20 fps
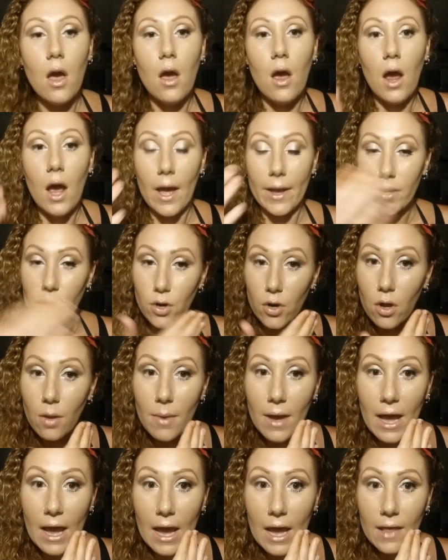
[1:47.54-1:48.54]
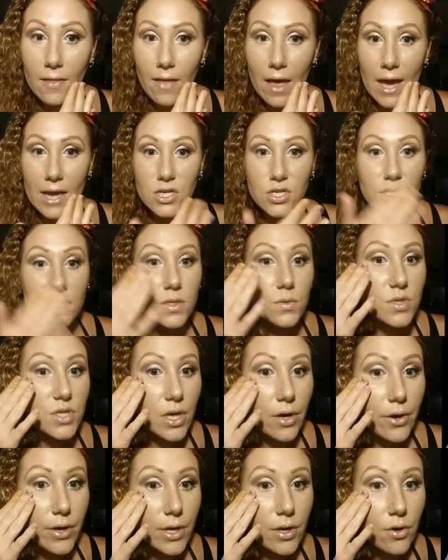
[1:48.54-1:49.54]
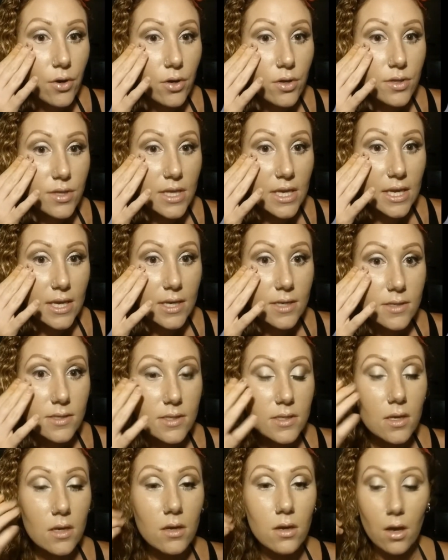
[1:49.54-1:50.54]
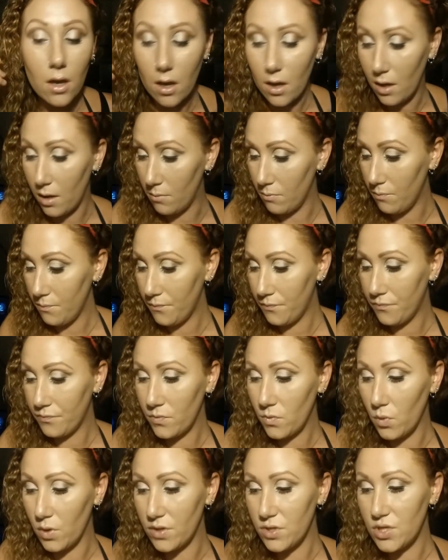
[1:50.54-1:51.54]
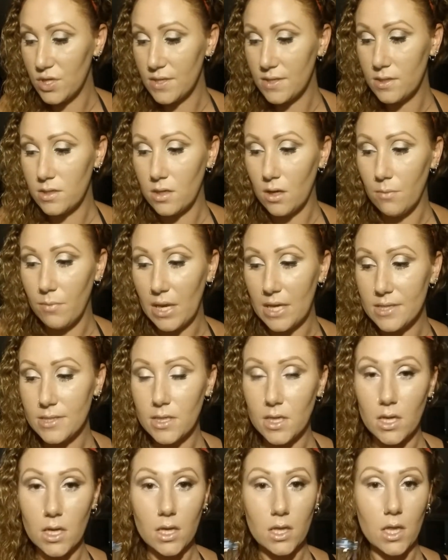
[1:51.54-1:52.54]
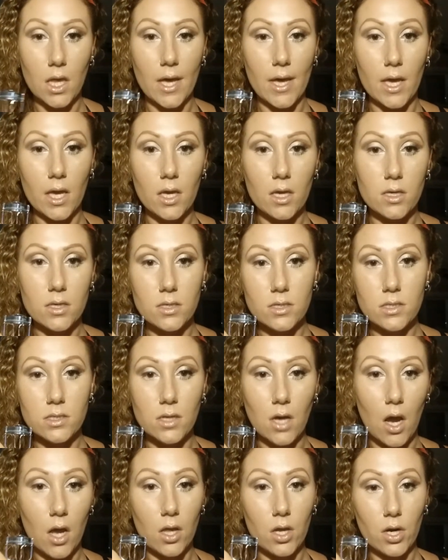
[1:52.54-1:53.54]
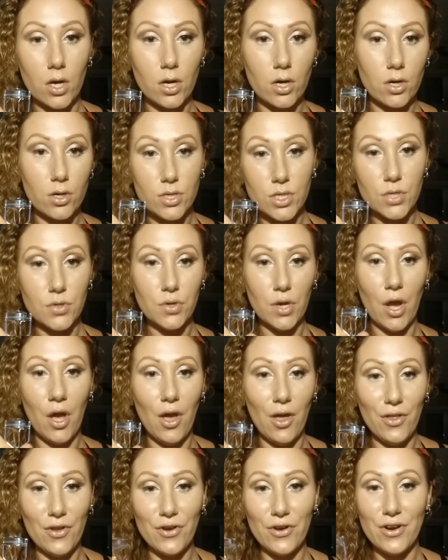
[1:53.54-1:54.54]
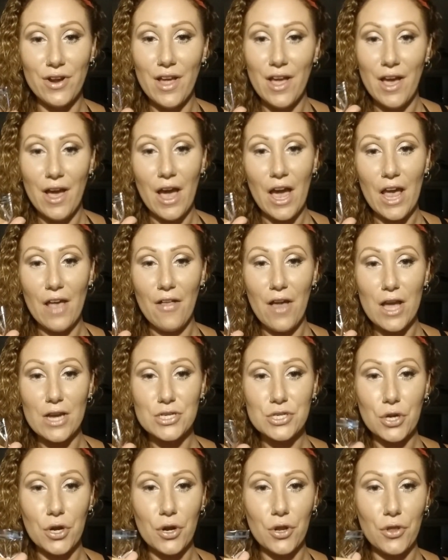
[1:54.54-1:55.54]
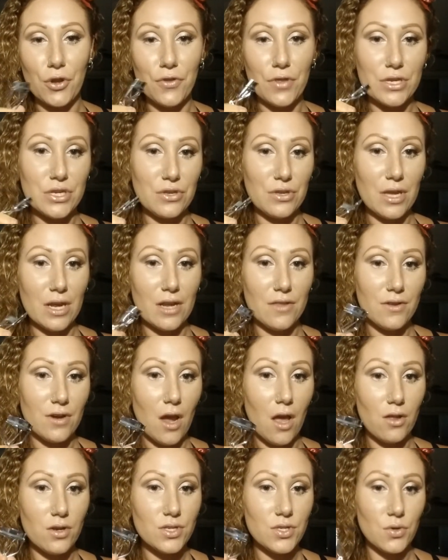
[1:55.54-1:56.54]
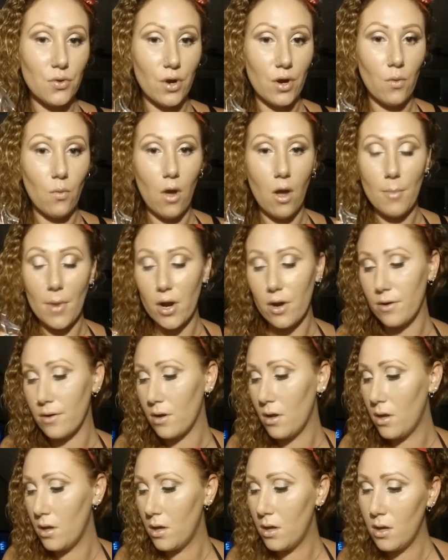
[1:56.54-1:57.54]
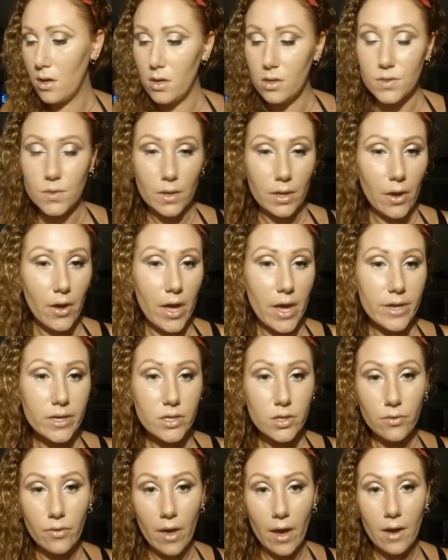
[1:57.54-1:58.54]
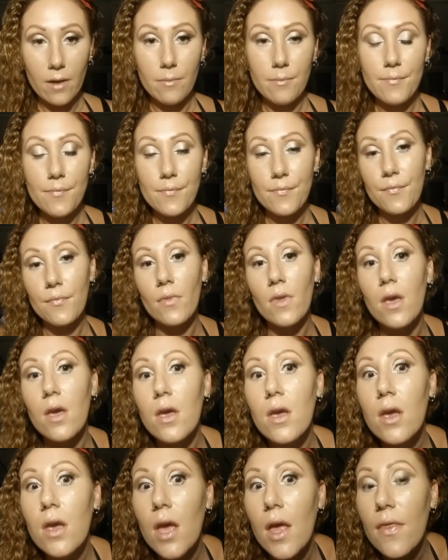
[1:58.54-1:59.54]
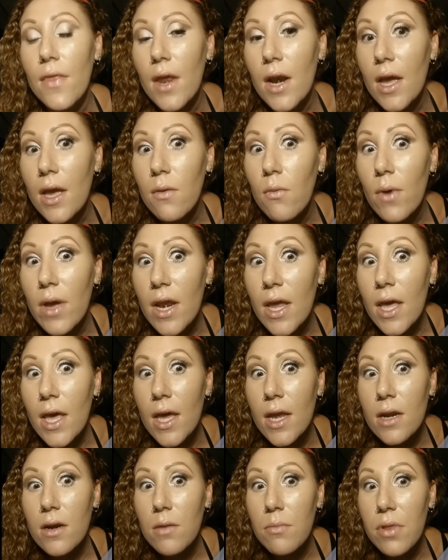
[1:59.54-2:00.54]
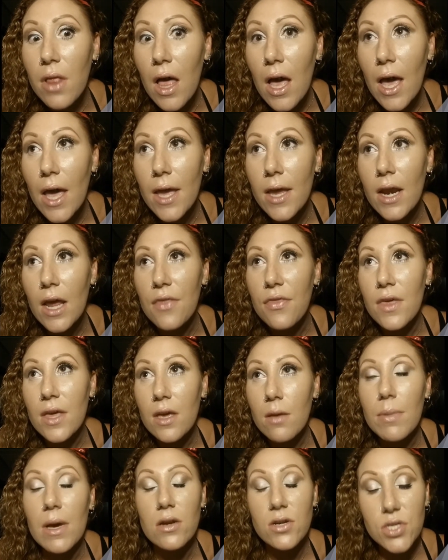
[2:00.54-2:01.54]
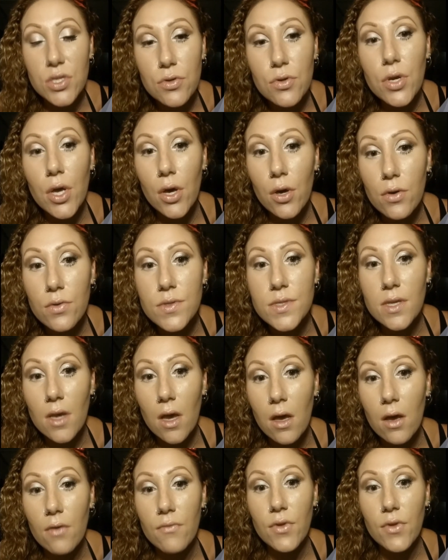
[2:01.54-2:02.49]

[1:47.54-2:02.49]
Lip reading: I curl my eyelashes, which I already curled these with just a basic like $1 or $2 eyelash curler that you can get at the dollar store or Walmart. So I go ahead and do that. And then I went ahead and applied, I think, about 2 coats of the